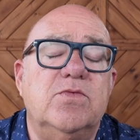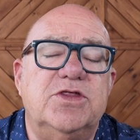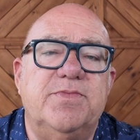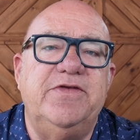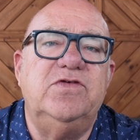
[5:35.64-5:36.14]

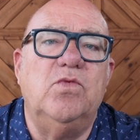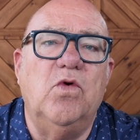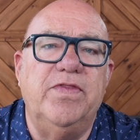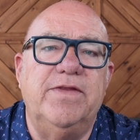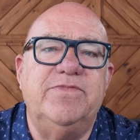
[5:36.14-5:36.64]
which means you
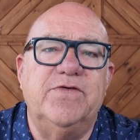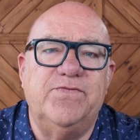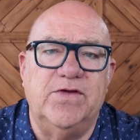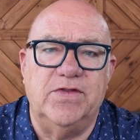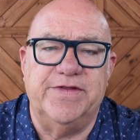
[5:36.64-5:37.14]
want them to
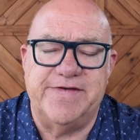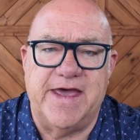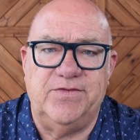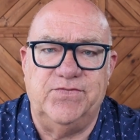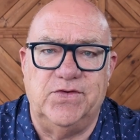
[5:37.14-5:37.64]
fill the
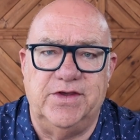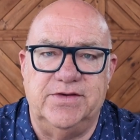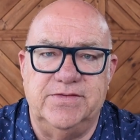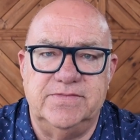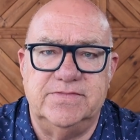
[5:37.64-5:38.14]
tank for
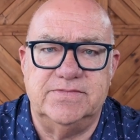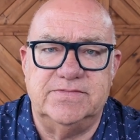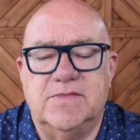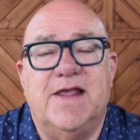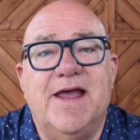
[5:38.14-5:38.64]
you.
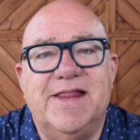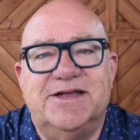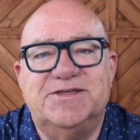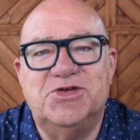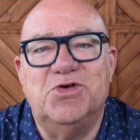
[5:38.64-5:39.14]

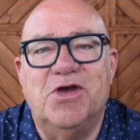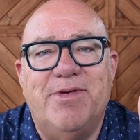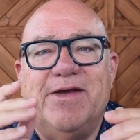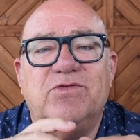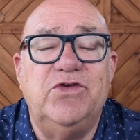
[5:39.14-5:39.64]
Let's talk
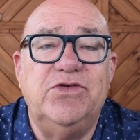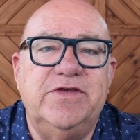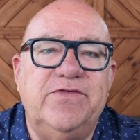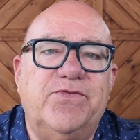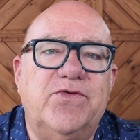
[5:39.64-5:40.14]
about
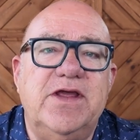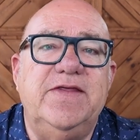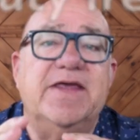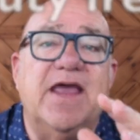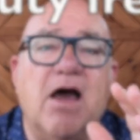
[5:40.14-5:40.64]
duty free. The